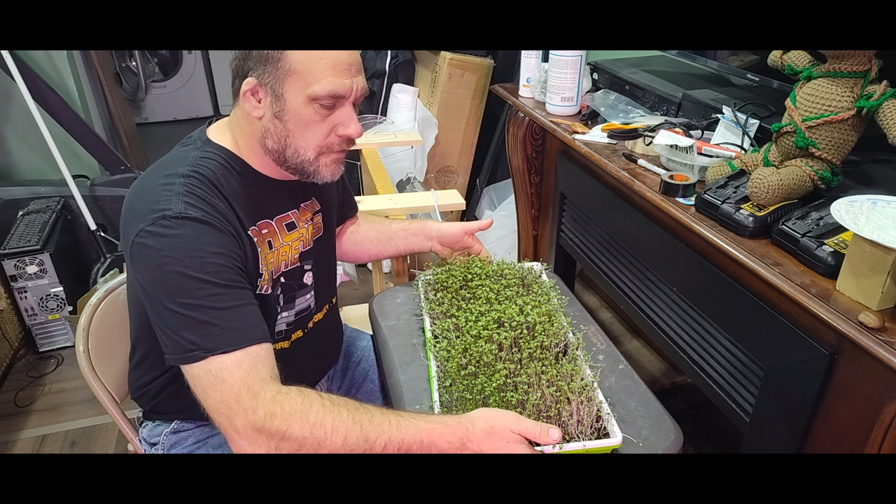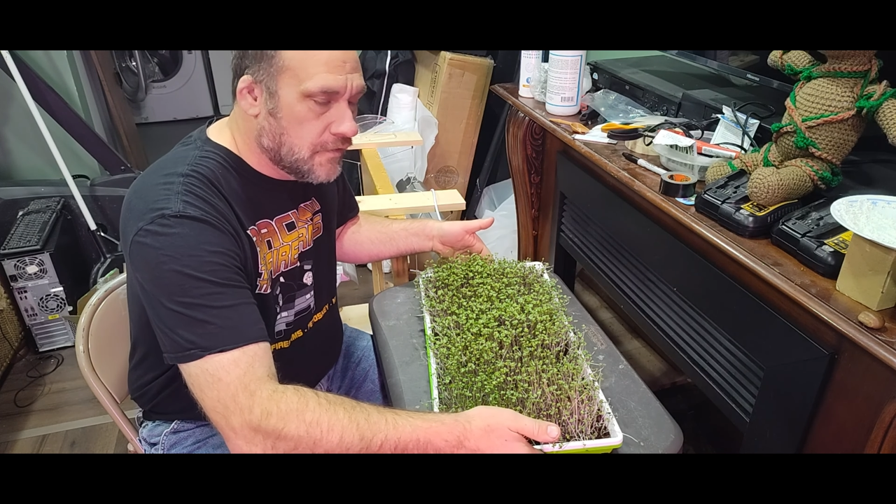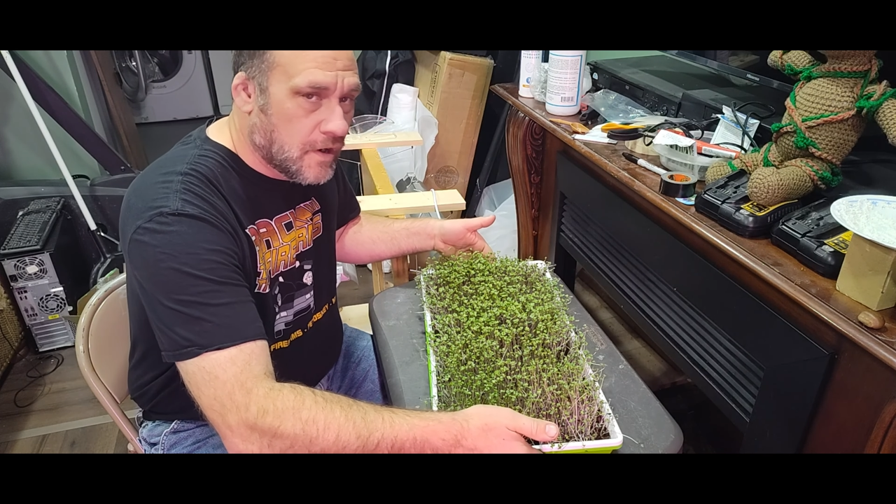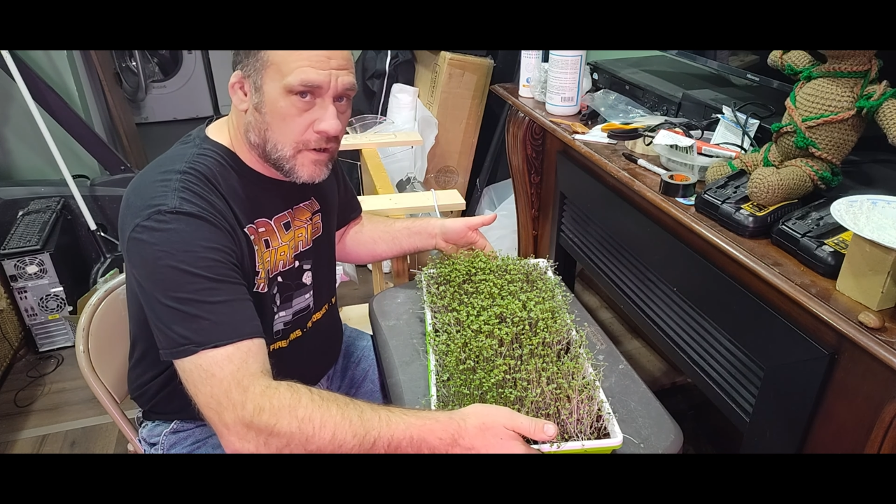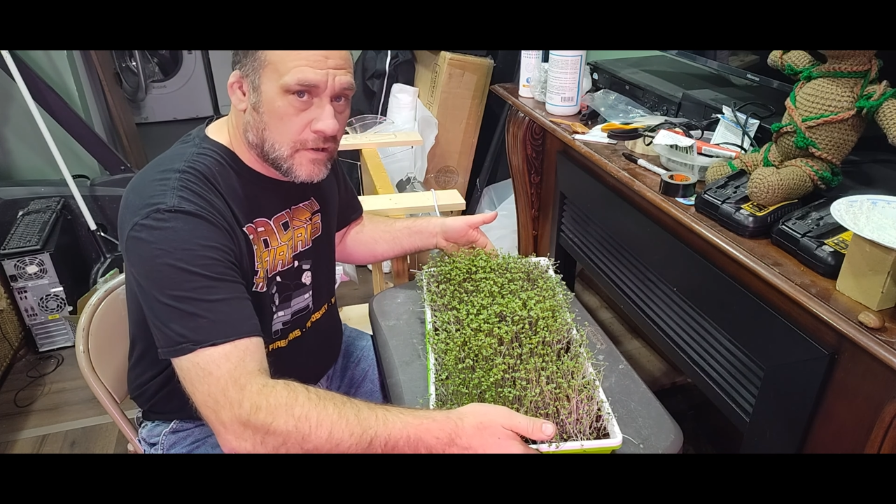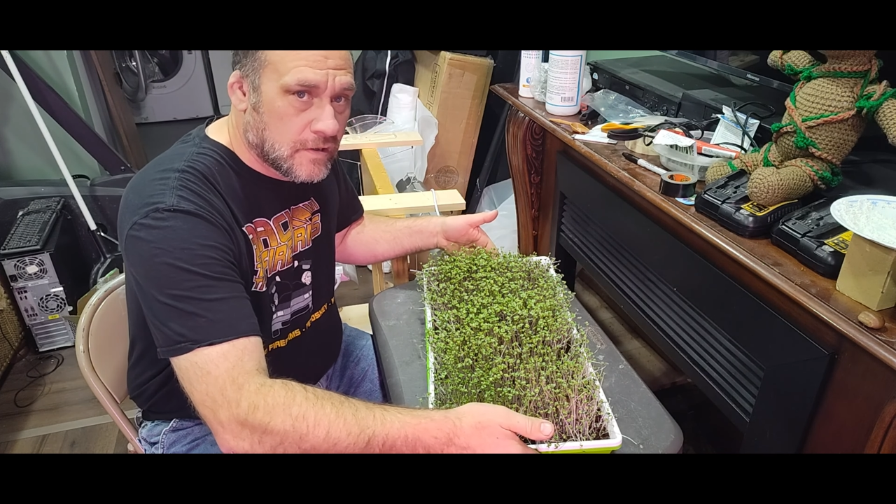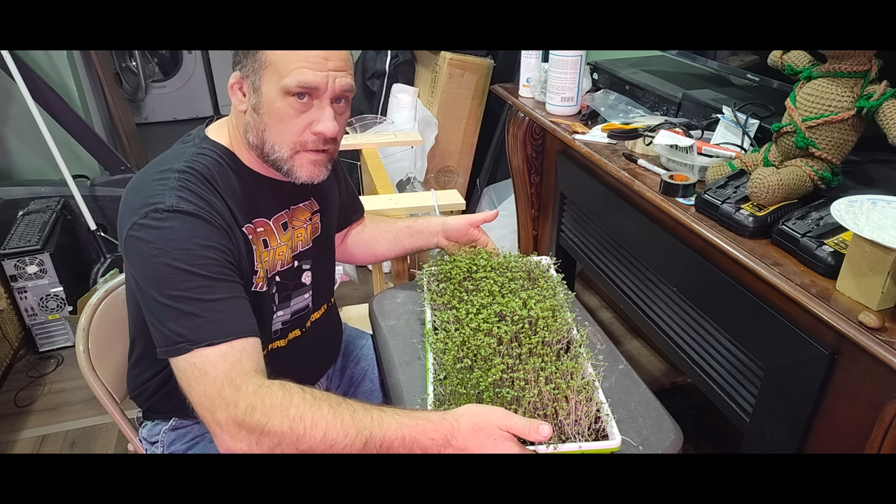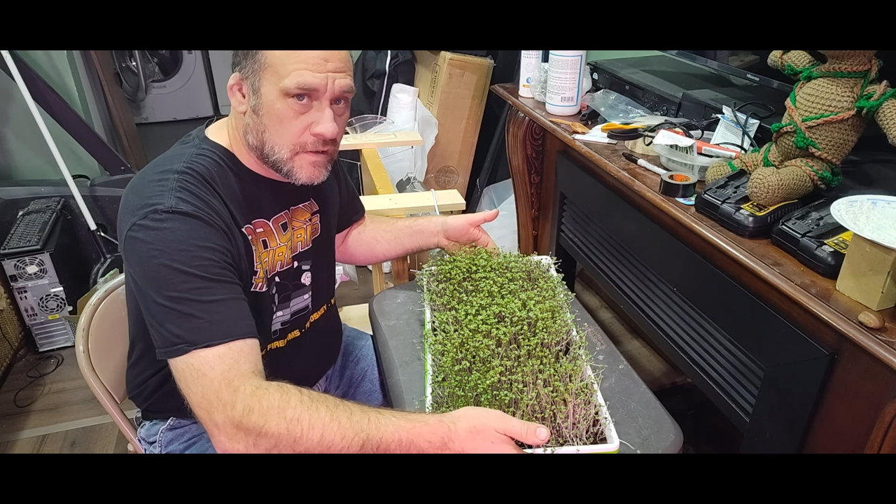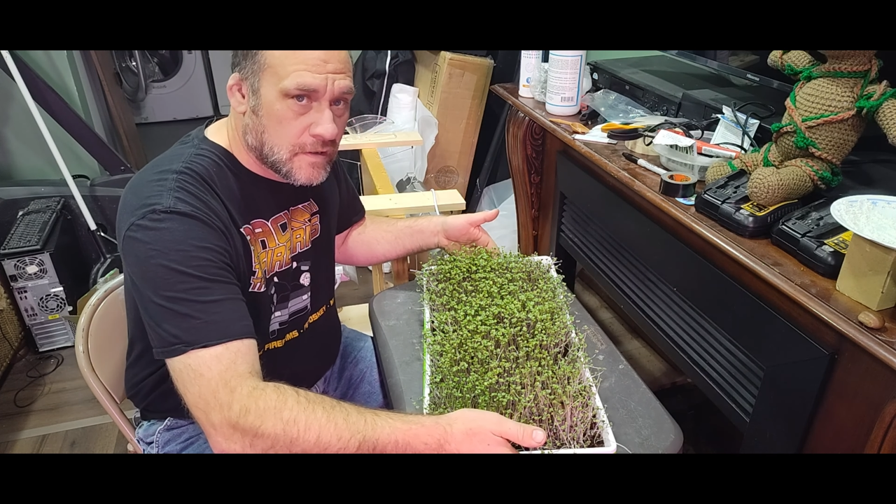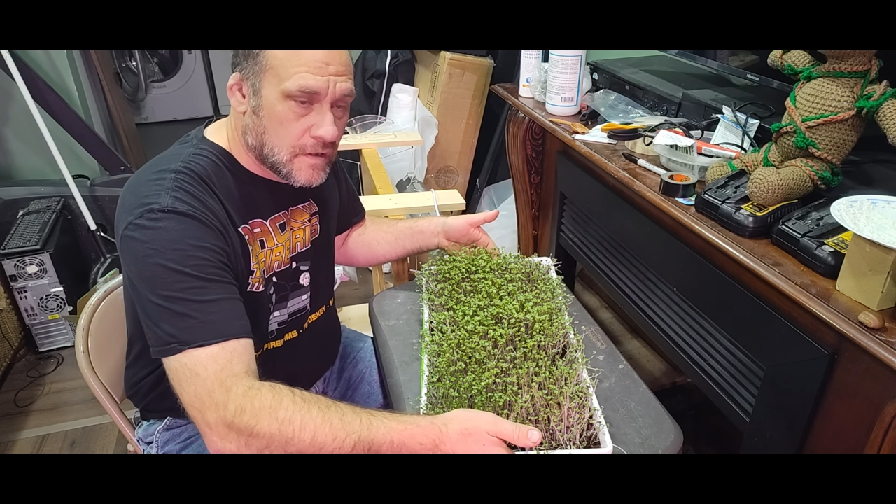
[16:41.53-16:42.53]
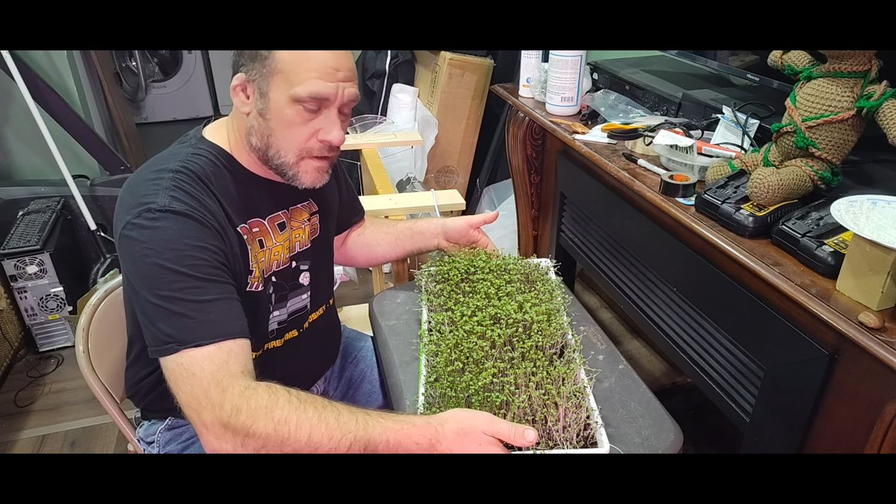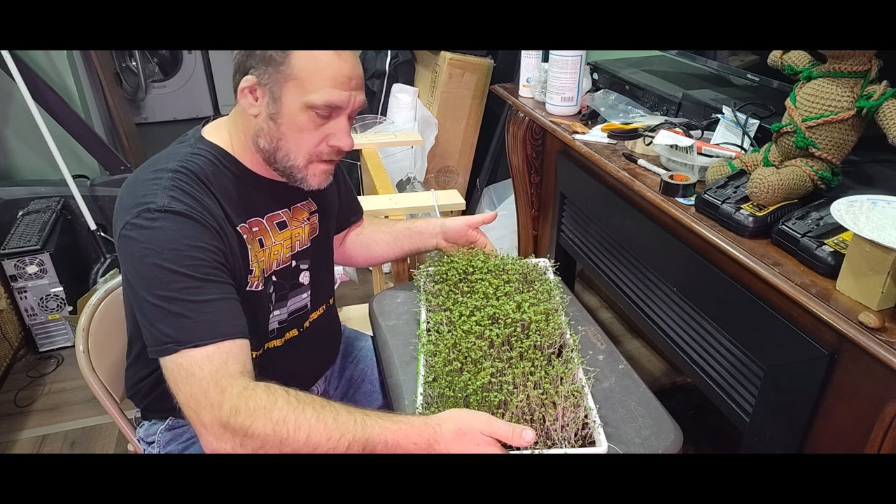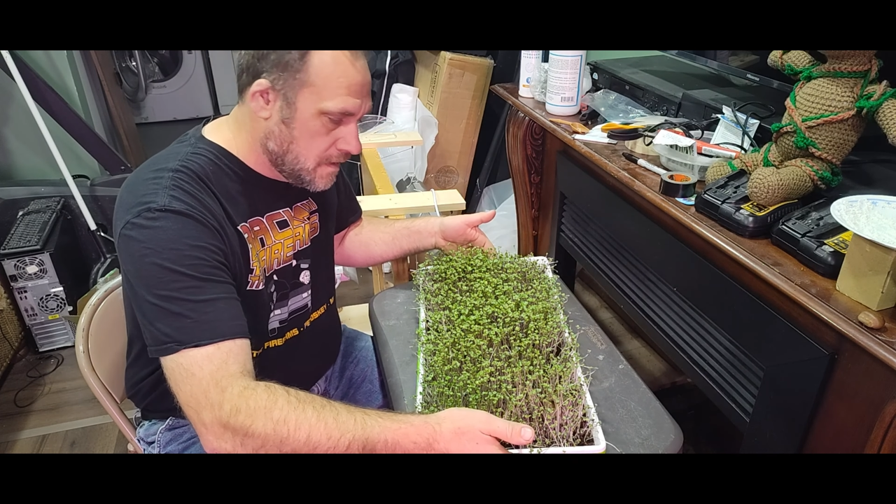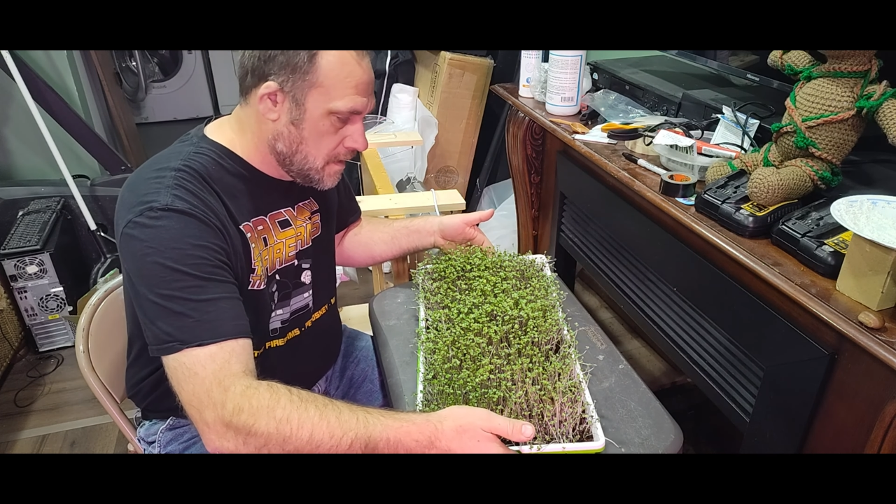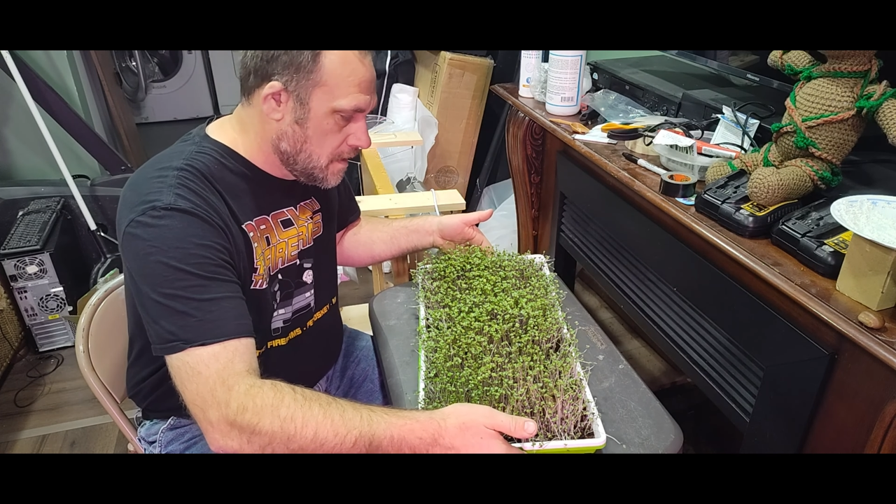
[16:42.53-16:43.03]
far.
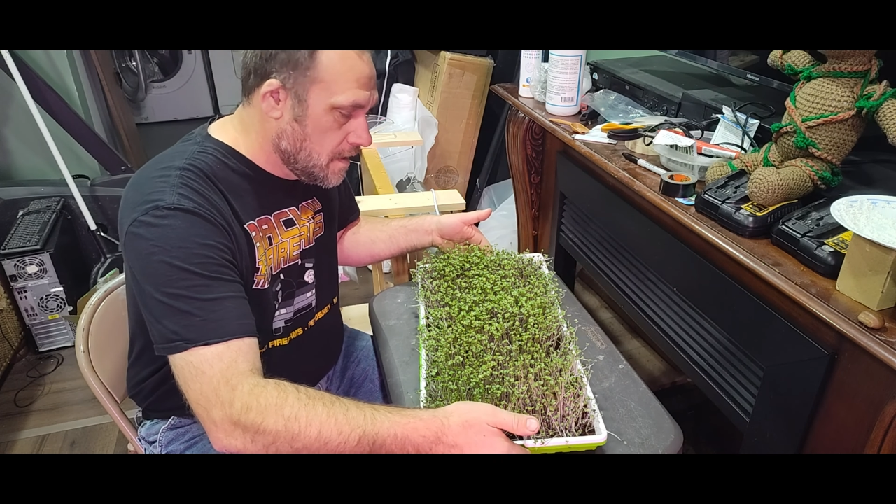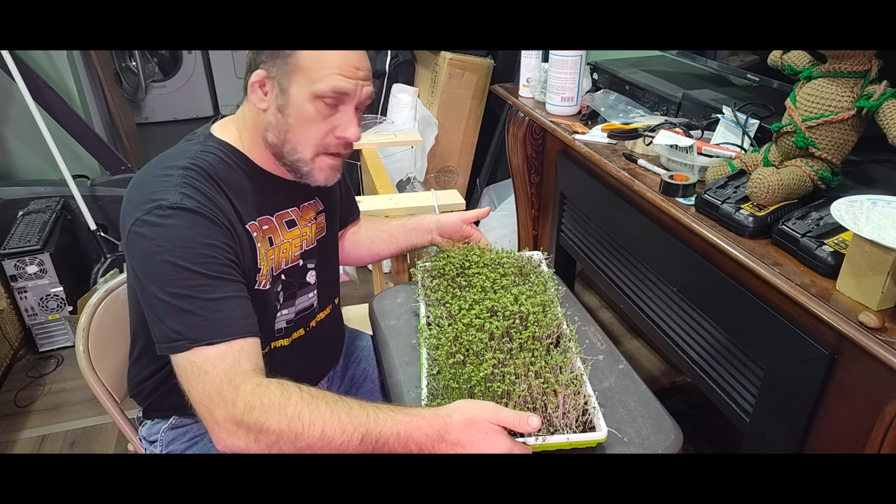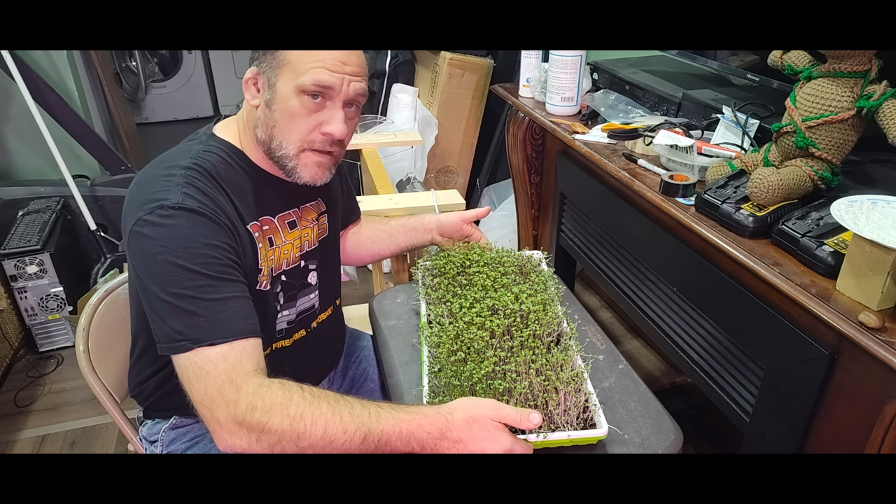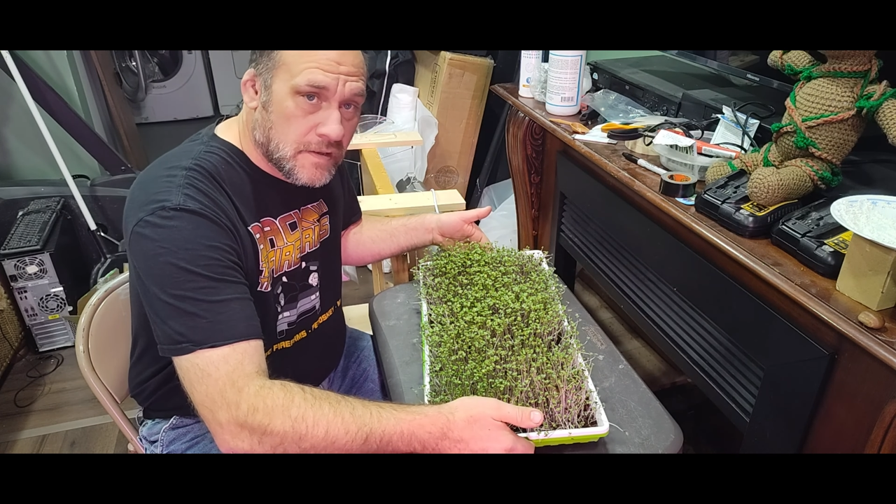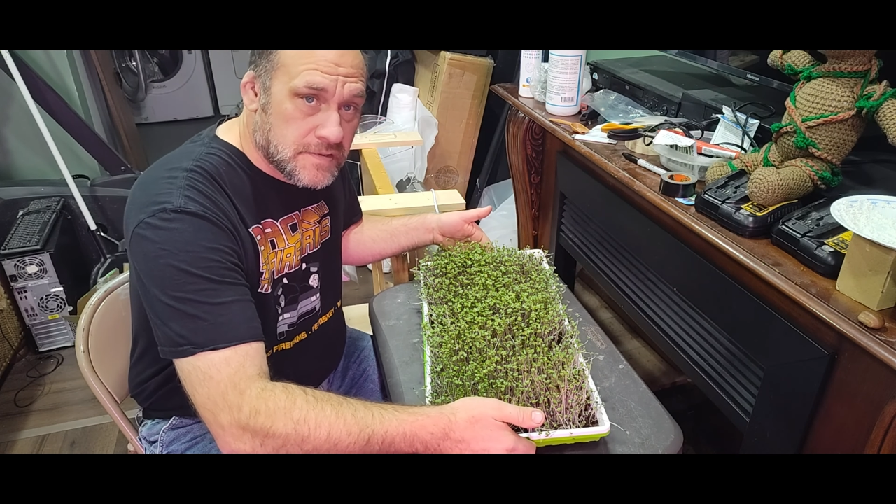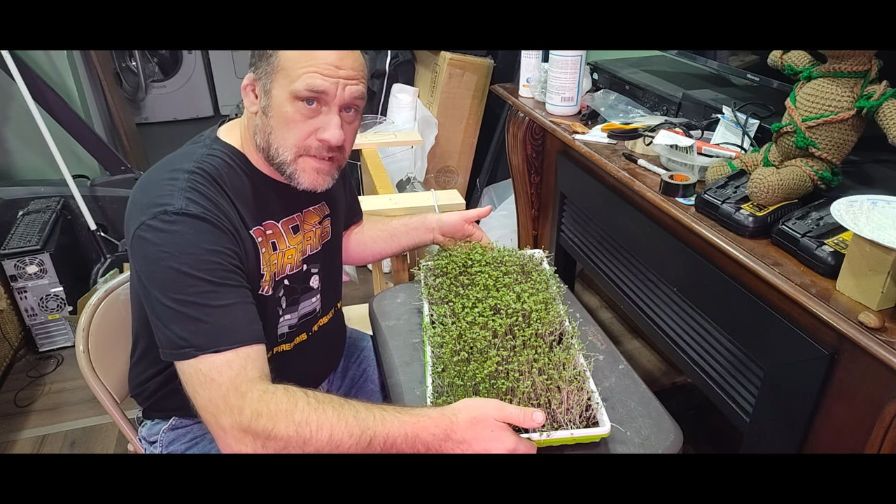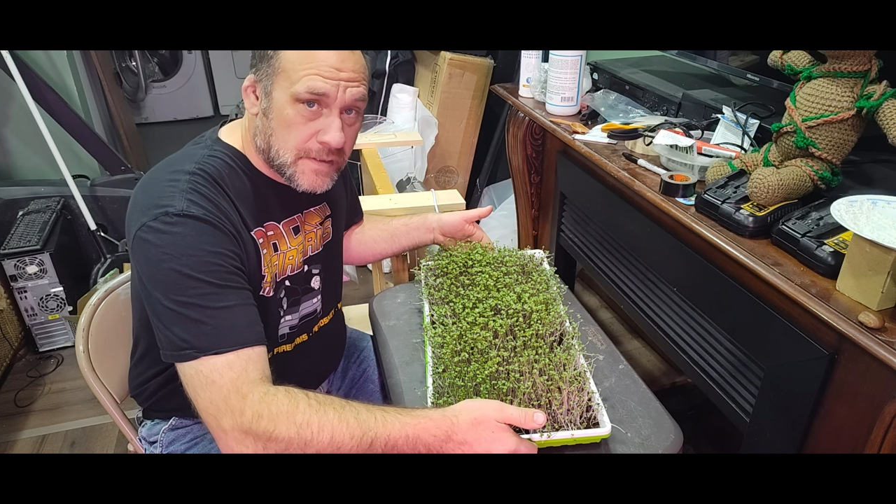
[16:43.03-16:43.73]
See